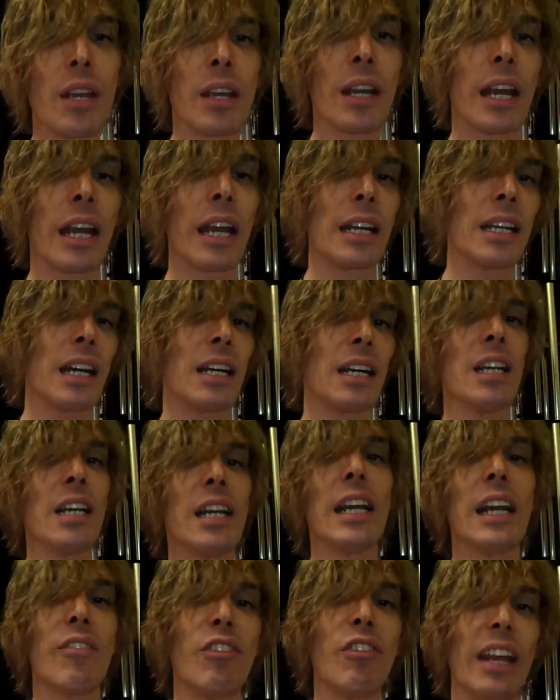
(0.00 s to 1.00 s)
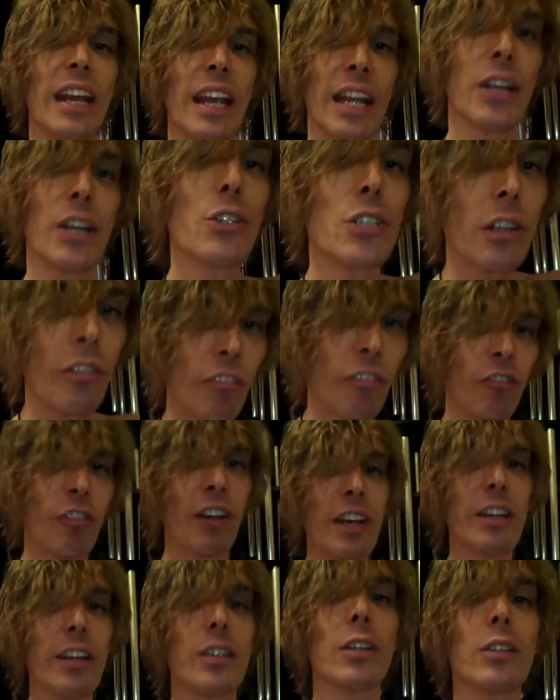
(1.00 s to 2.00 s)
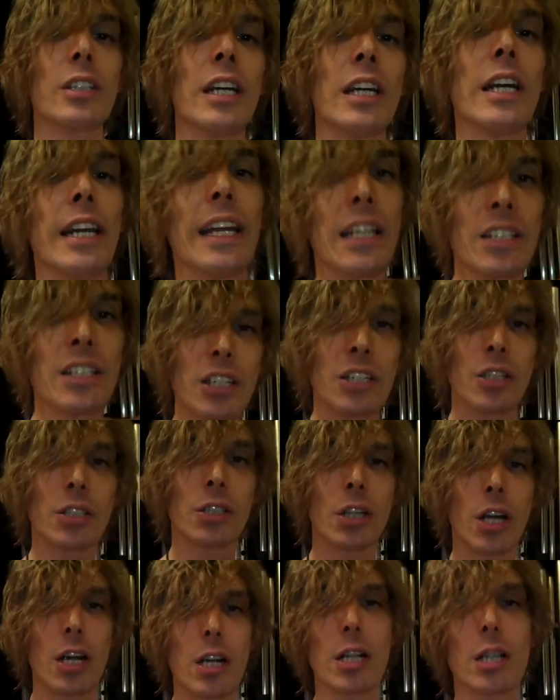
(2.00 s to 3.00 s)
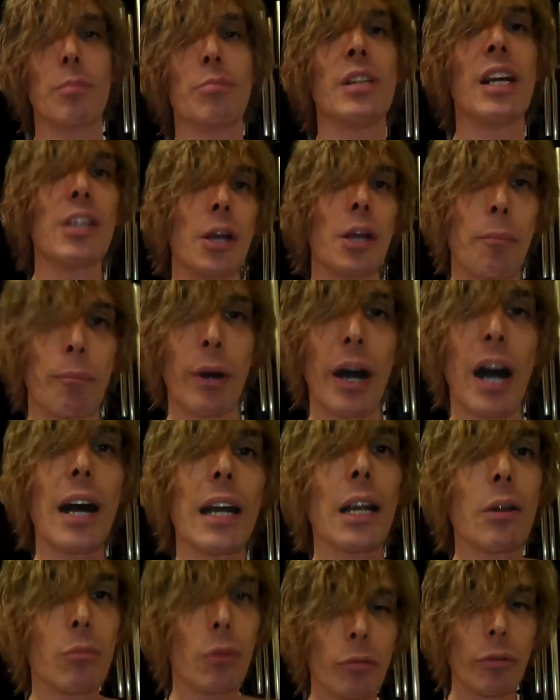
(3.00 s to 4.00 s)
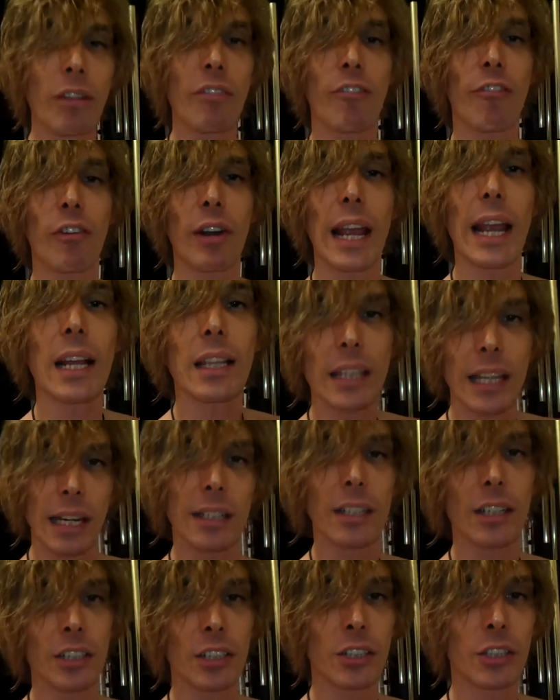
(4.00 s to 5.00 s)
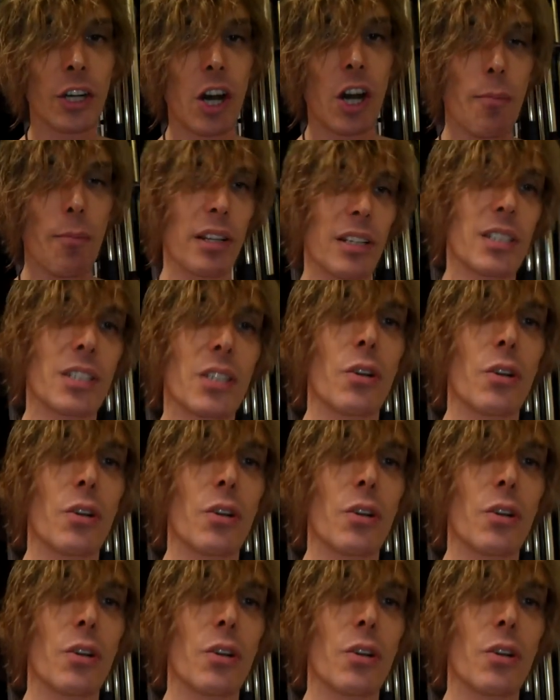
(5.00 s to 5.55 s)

And if your energy field is disturbed, then your body will reflect that disturbance.